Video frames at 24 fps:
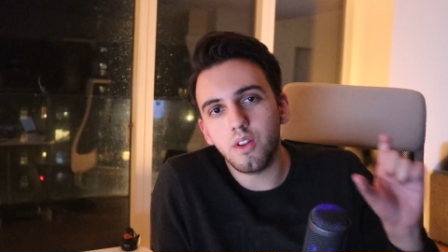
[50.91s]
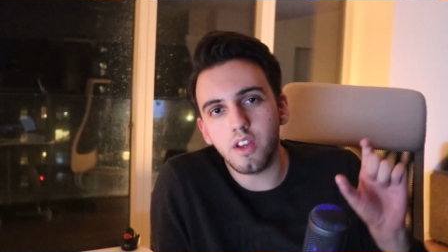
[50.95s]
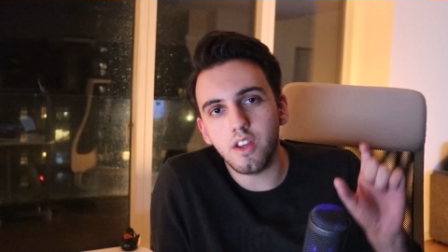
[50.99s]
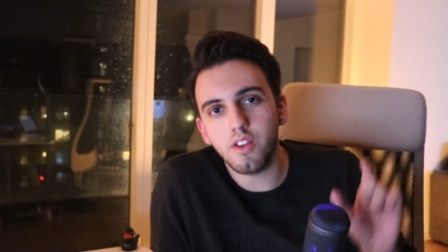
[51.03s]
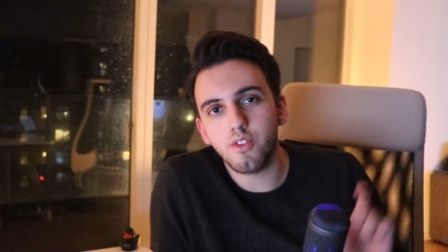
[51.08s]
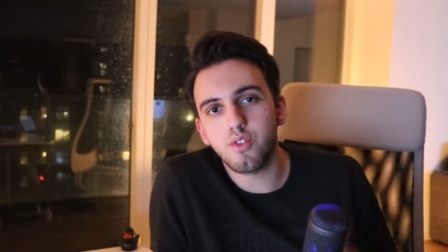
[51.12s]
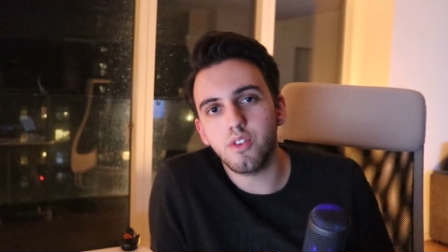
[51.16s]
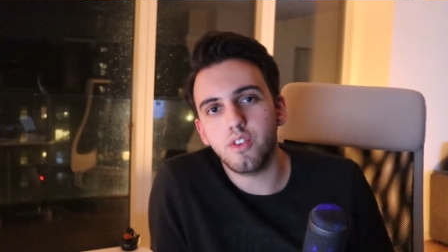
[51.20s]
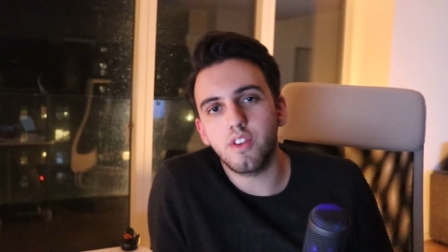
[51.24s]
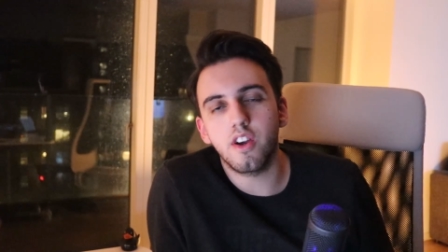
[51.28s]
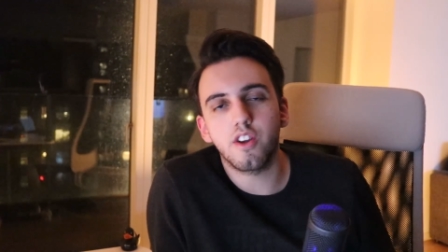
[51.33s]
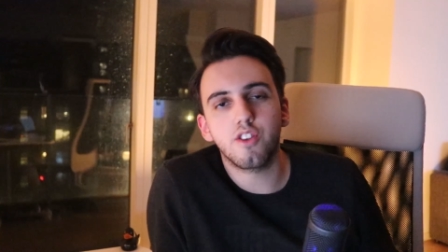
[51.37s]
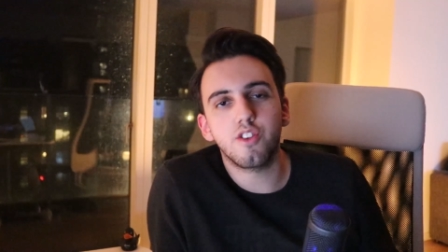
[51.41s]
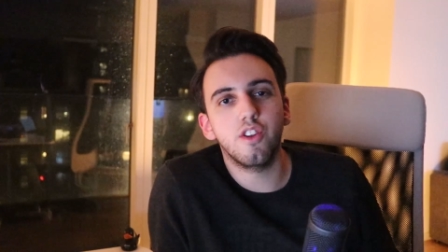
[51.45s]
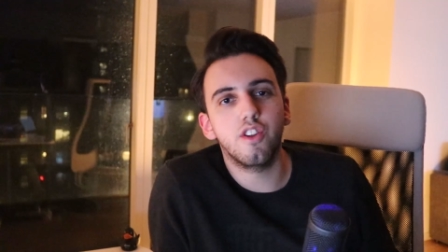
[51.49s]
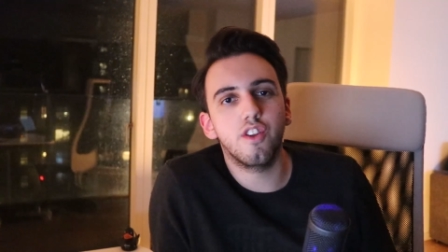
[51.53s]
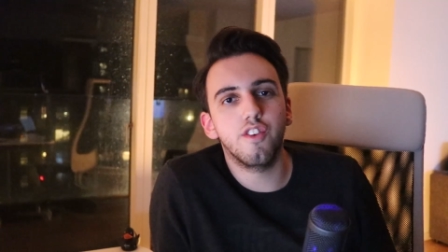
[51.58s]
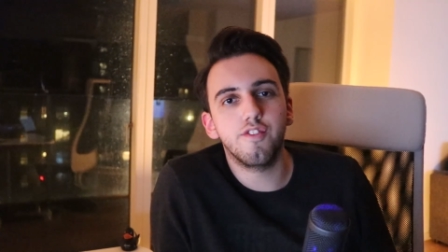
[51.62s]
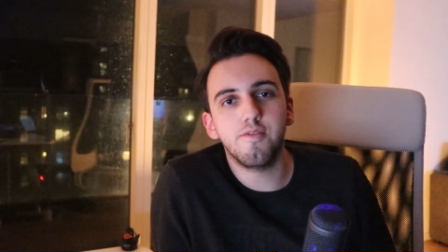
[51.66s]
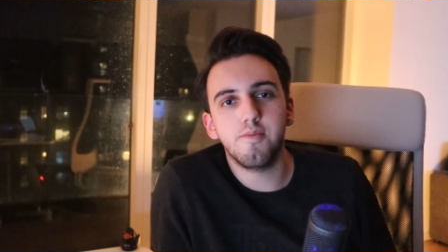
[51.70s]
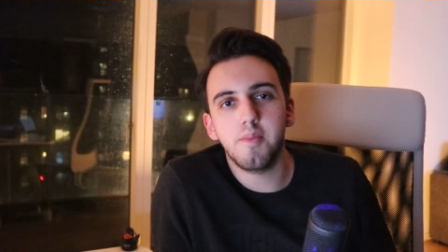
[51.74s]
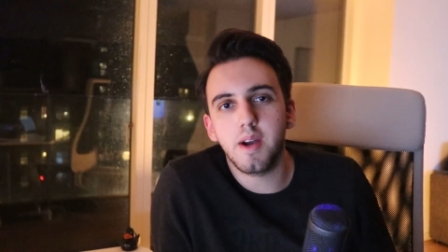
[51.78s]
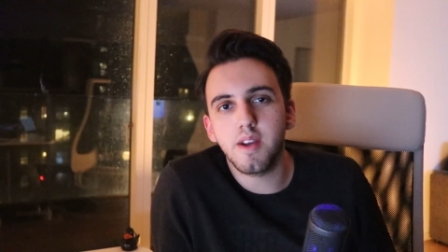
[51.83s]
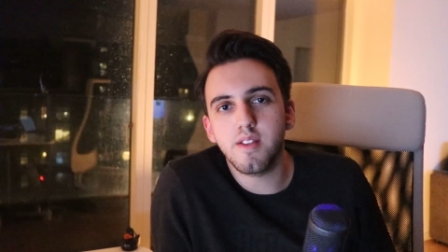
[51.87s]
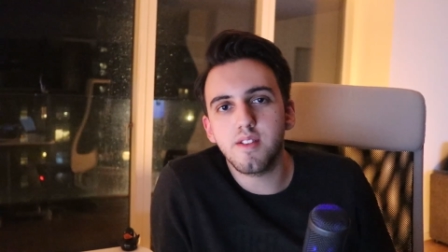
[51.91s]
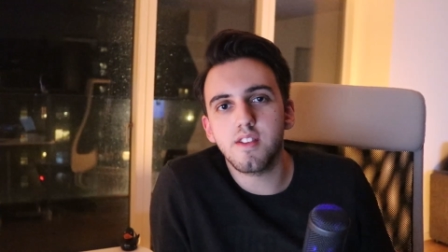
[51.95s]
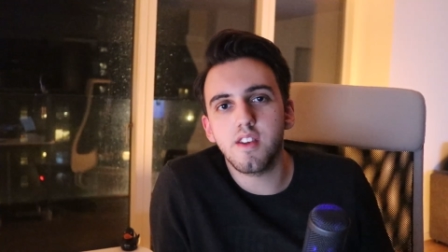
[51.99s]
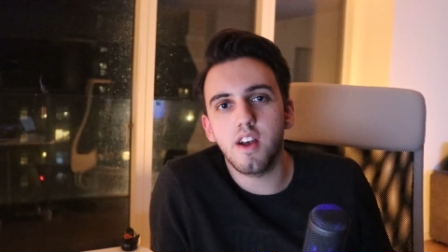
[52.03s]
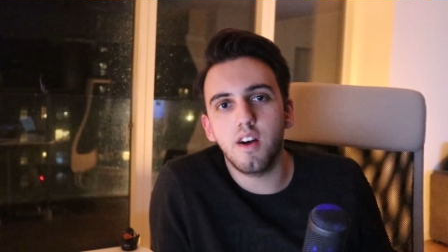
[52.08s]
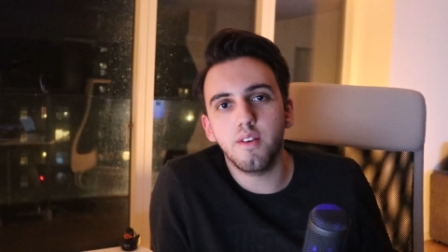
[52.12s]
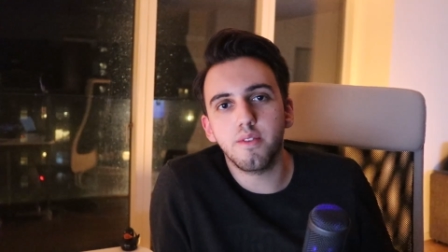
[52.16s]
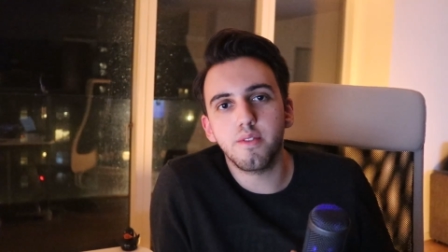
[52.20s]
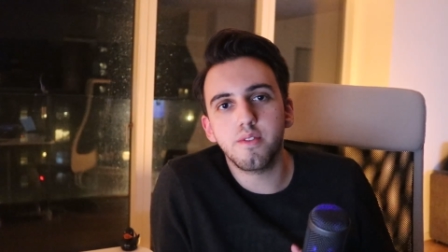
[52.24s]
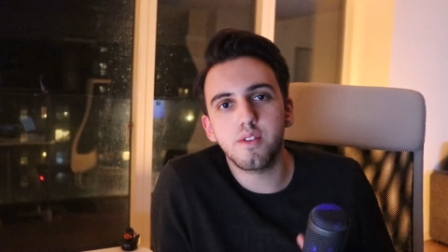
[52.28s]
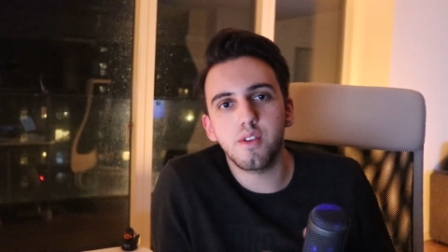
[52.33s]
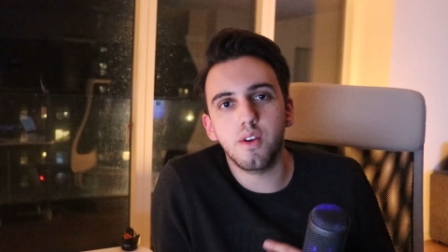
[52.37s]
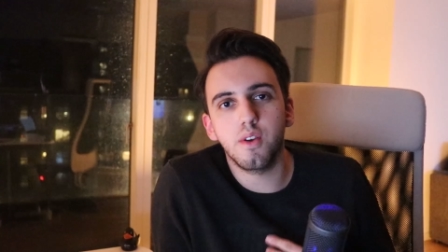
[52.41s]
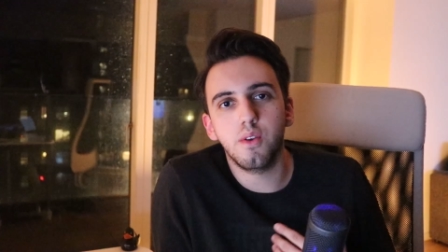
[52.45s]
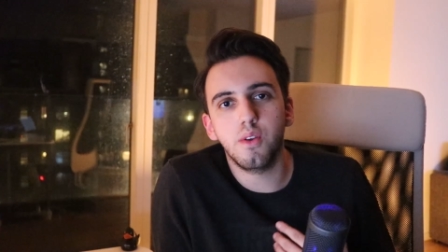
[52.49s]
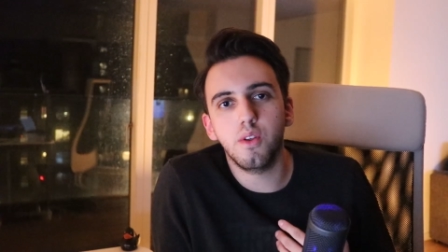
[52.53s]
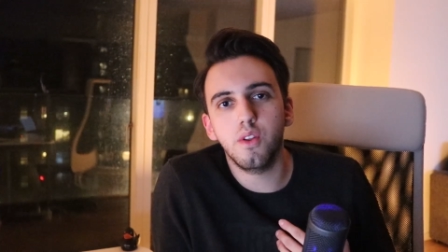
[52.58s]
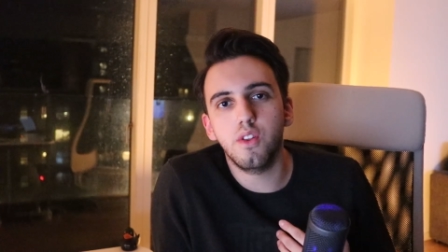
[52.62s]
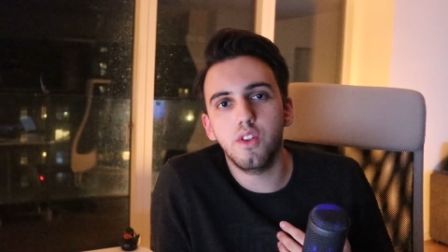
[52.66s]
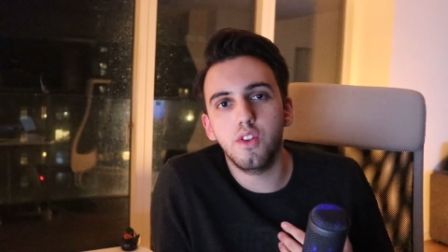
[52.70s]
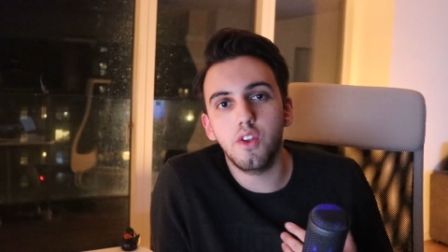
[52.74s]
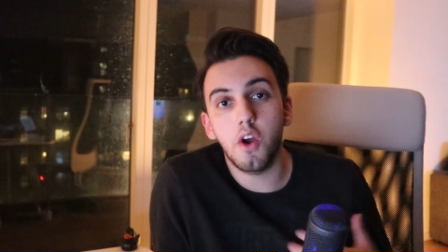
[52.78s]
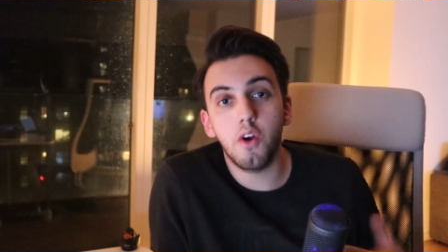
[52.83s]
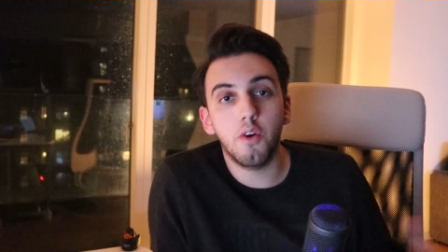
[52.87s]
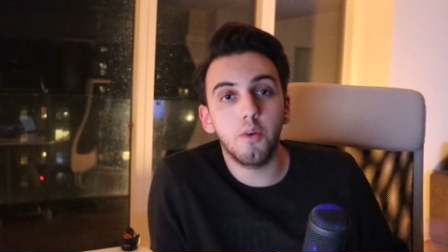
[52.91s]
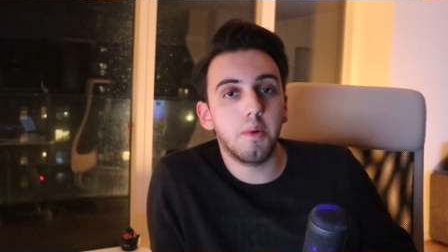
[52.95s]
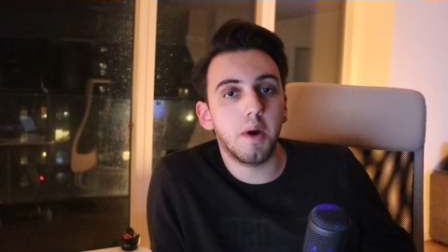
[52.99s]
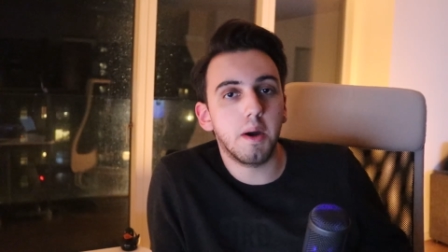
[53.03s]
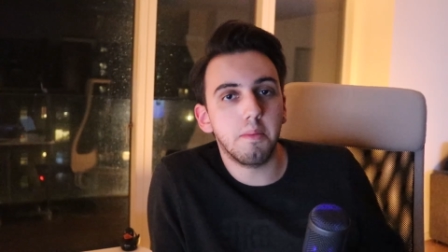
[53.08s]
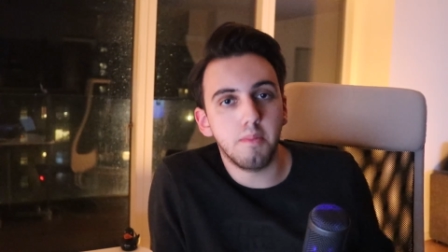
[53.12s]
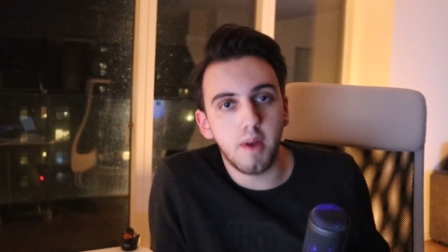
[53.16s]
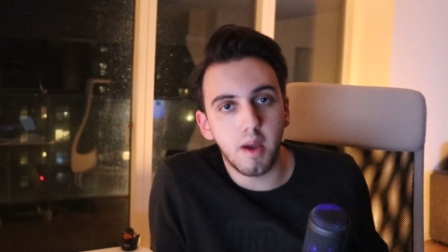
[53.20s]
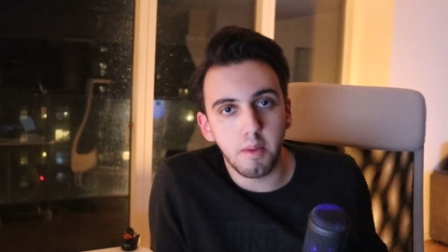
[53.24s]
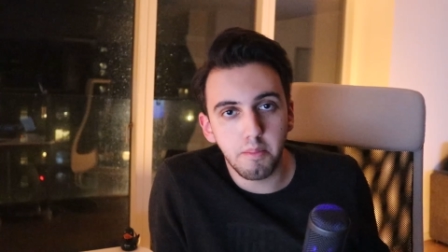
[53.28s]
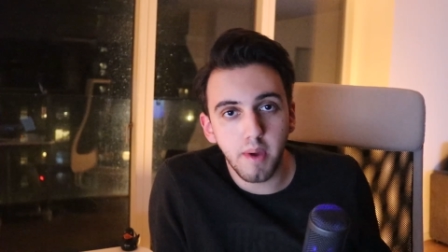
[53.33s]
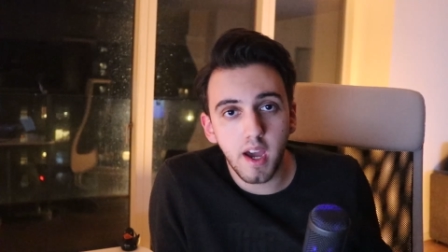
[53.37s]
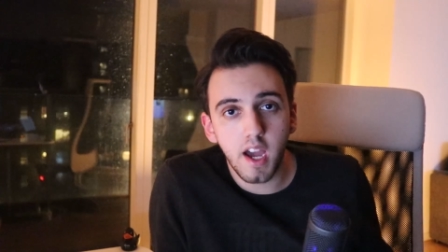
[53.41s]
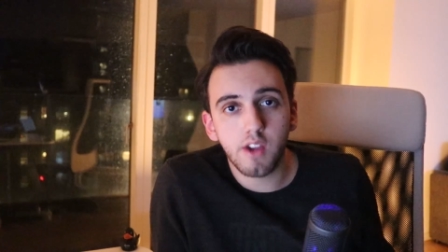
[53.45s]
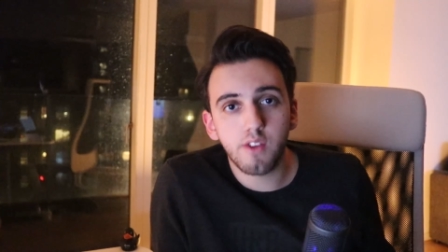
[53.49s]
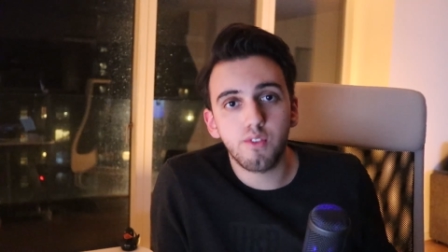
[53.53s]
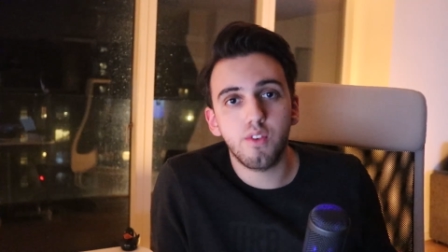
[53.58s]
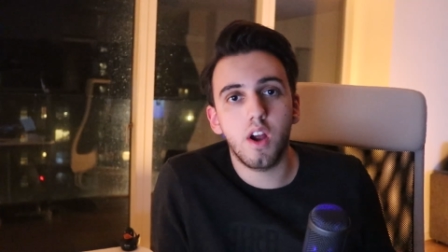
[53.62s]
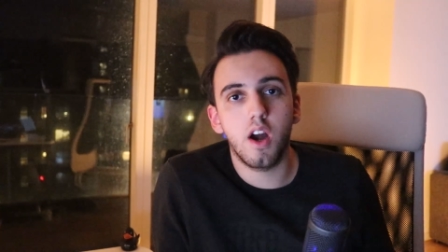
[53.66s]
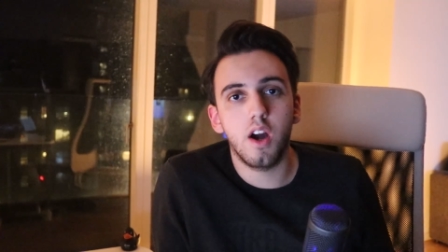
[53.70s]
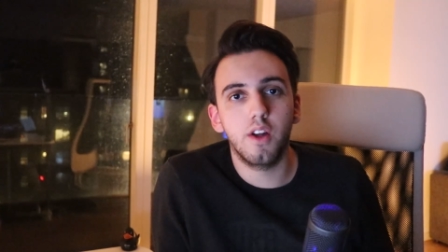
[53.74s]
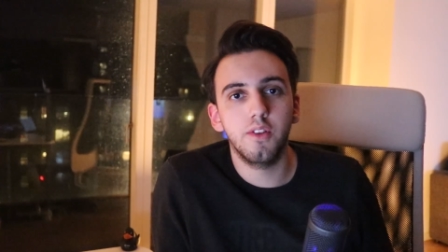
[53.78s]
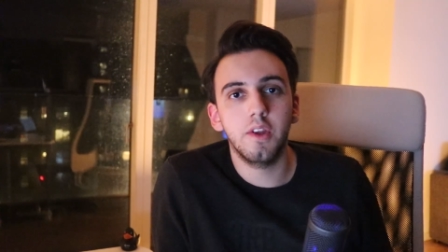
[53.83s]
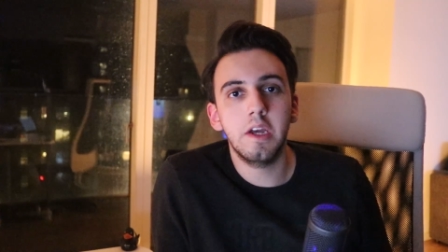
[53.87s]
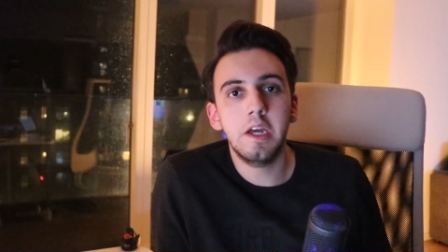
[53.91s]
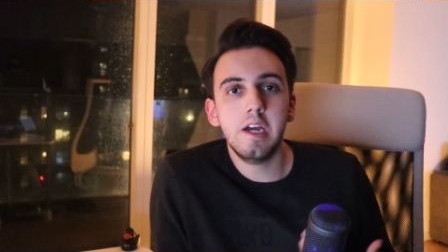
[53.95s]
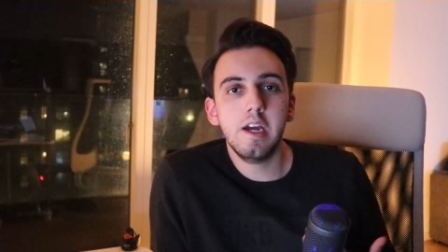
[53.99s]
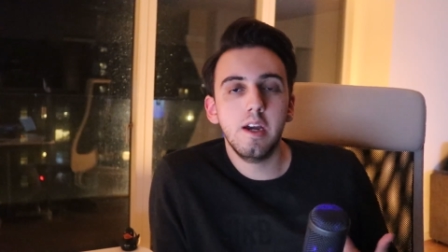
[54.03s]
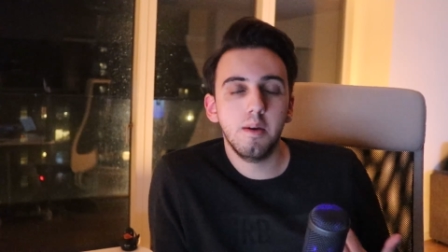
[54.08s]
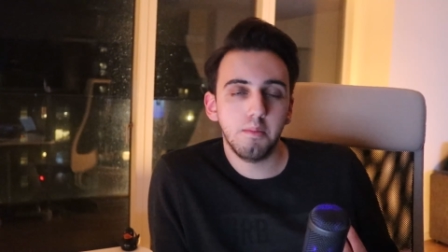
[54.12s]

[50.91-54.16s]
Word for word: introduction of myself so you know about my background,